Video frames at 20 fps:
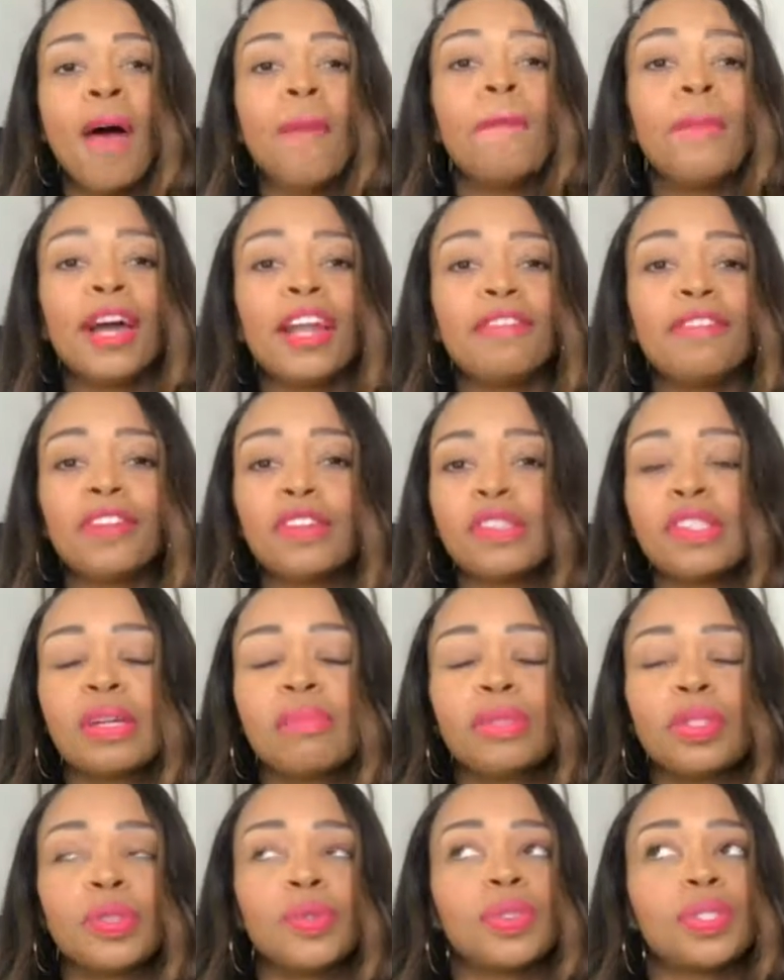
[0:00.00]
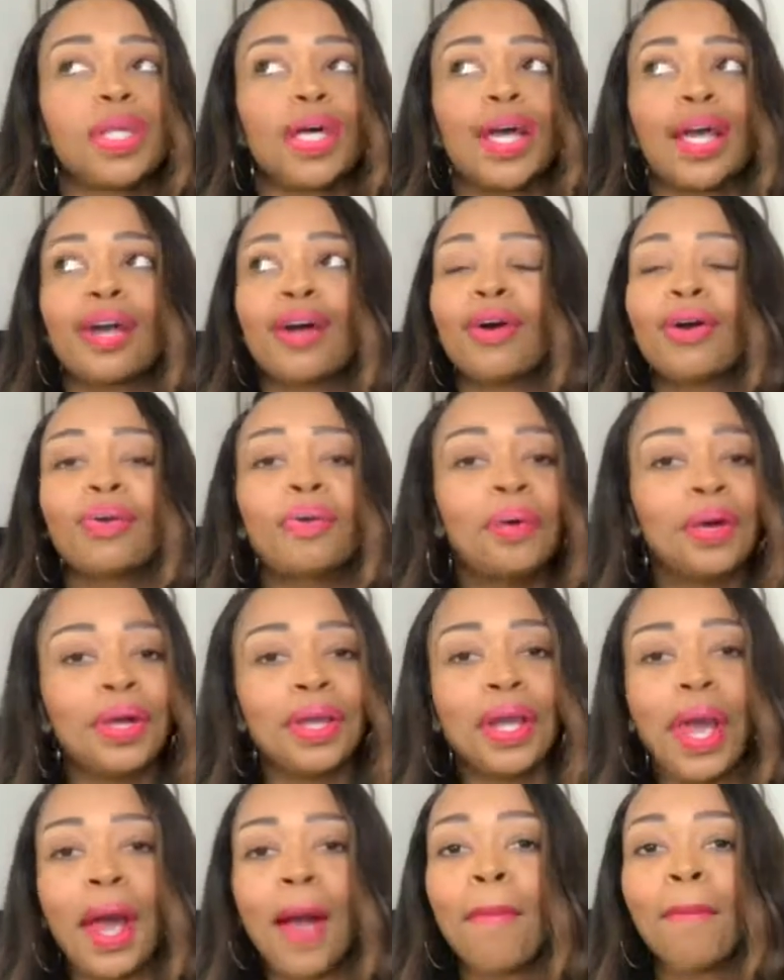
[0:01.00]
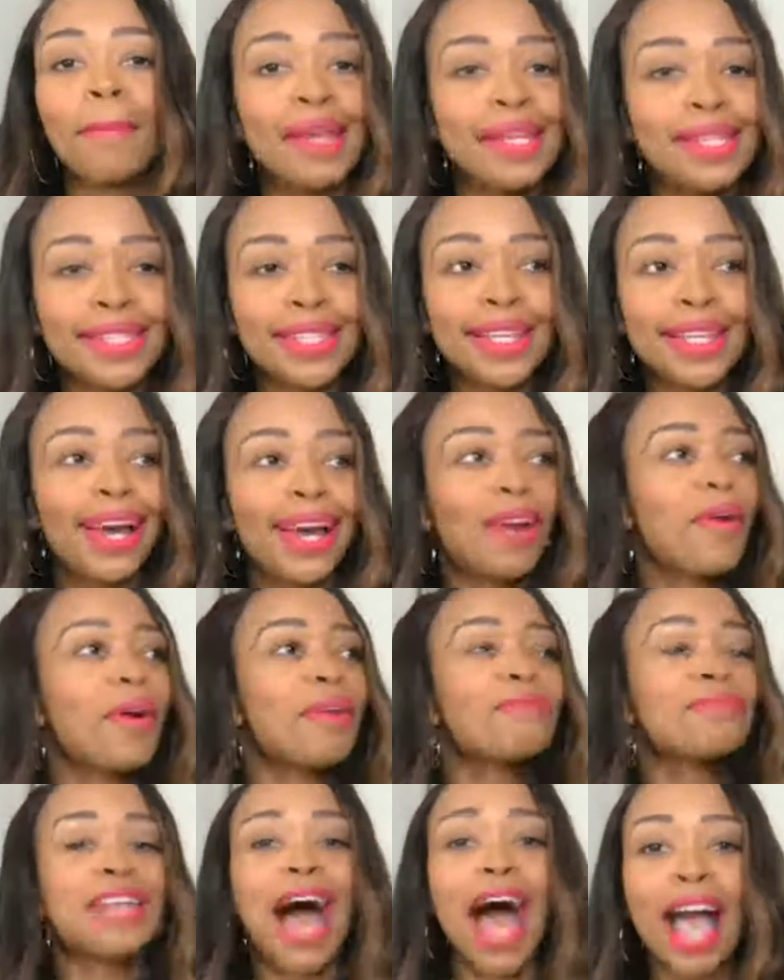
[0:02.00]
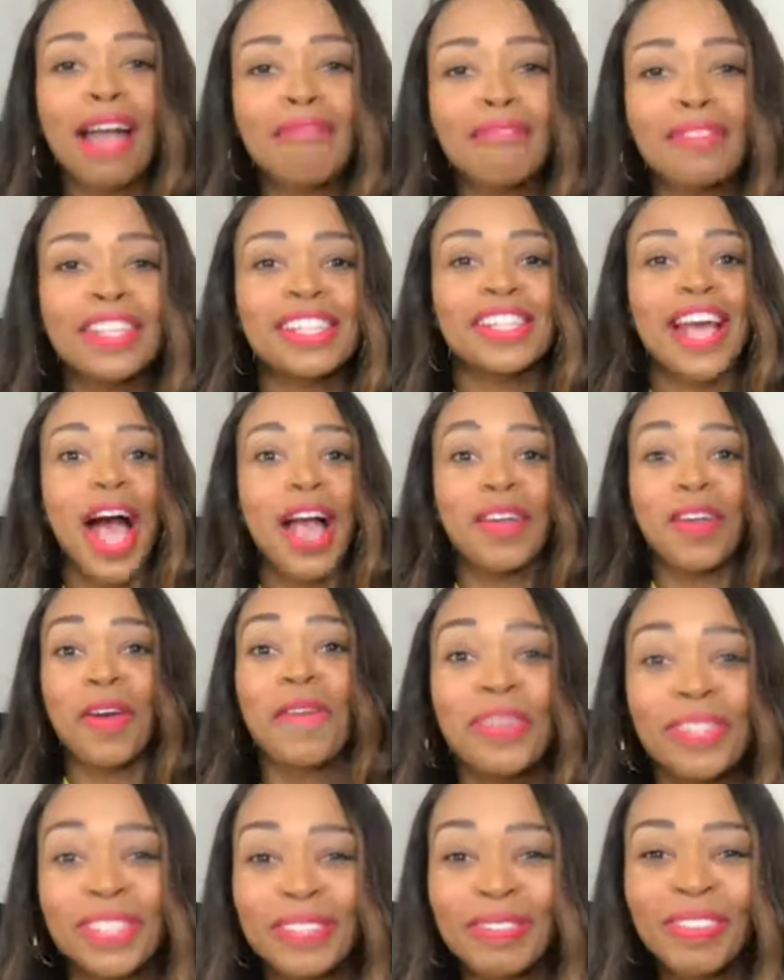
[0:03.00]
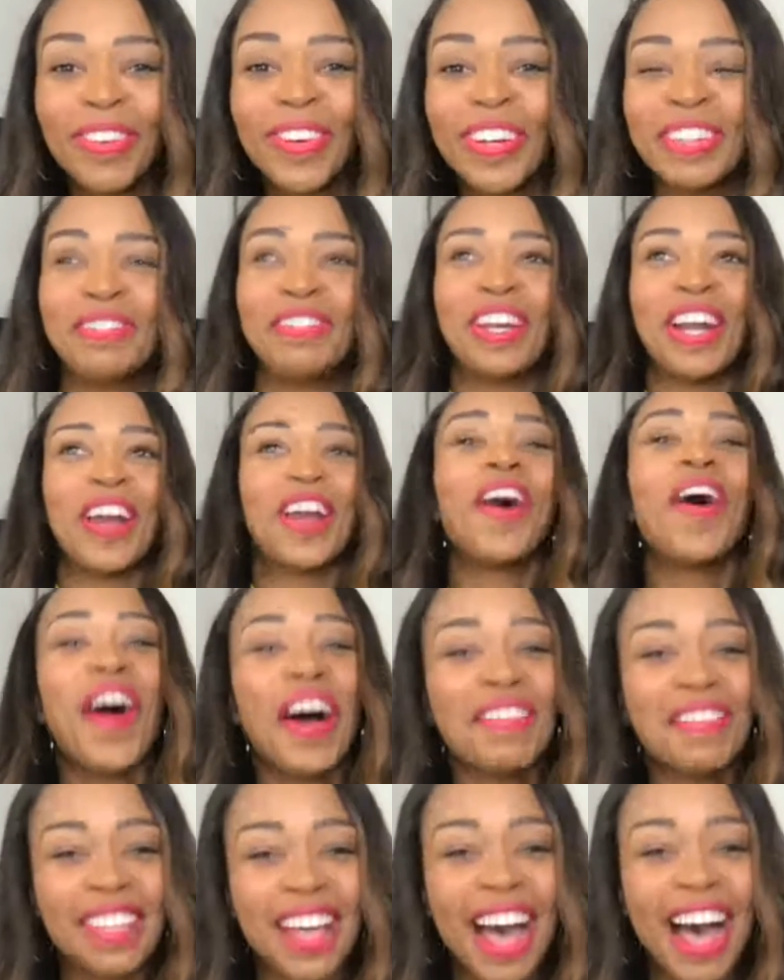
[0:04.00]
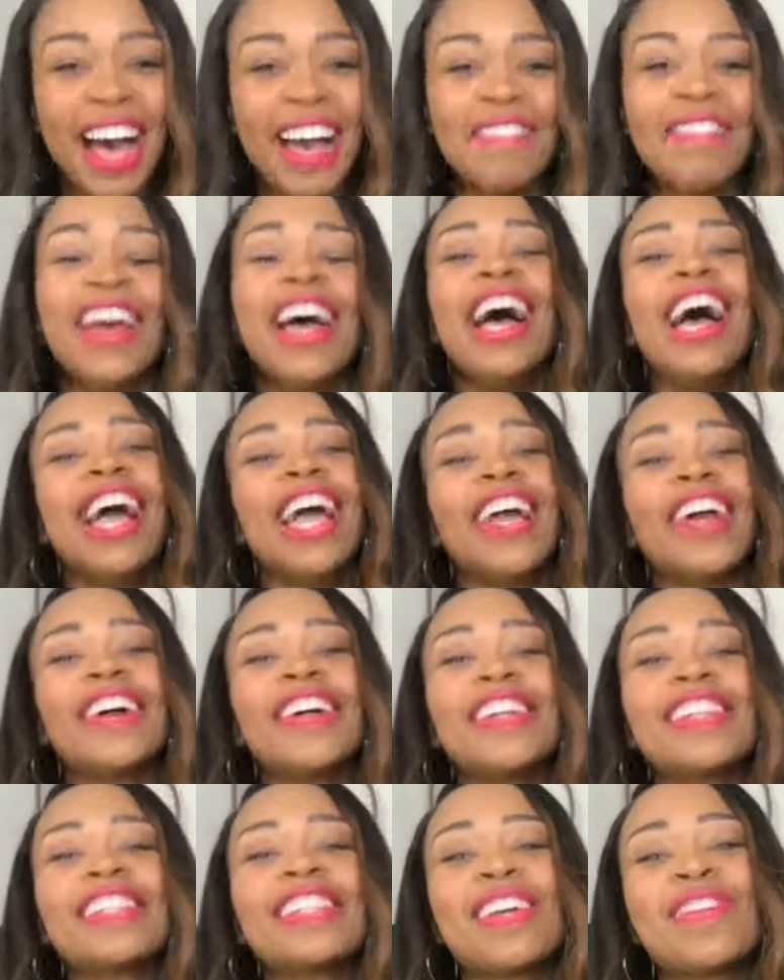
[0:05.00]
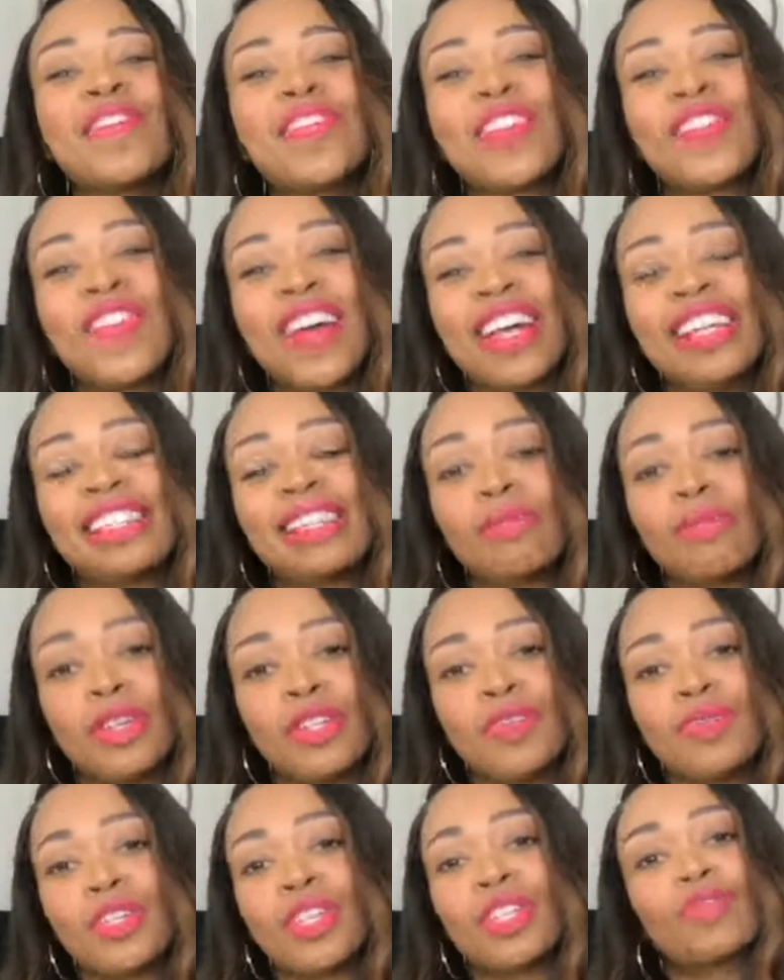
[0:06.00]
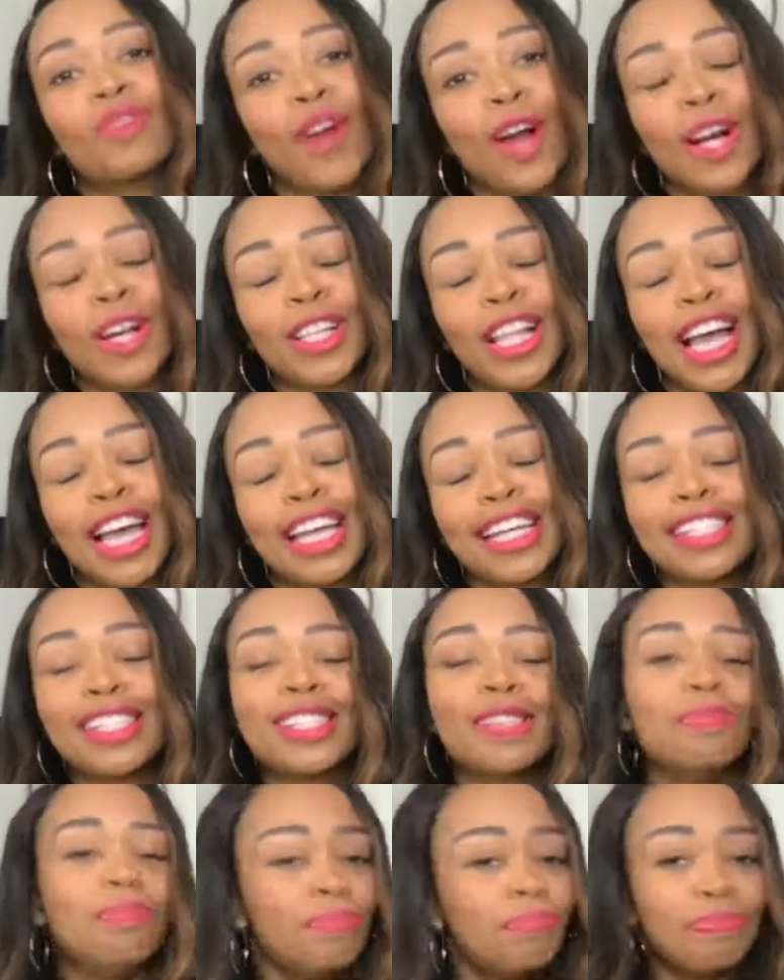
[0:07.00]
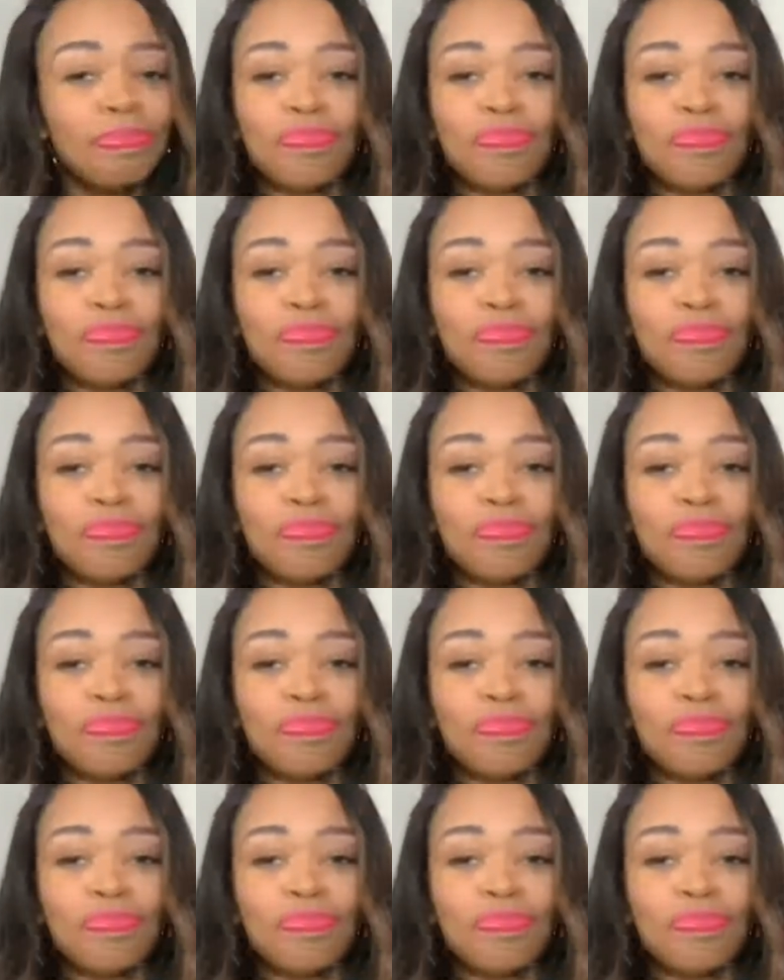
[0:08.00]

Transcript: But if you're someone who's like, Courtney, I'm busy, I don't have time for this, I know it's important, but I don't have time, here are some of the ways that we do this for our clients.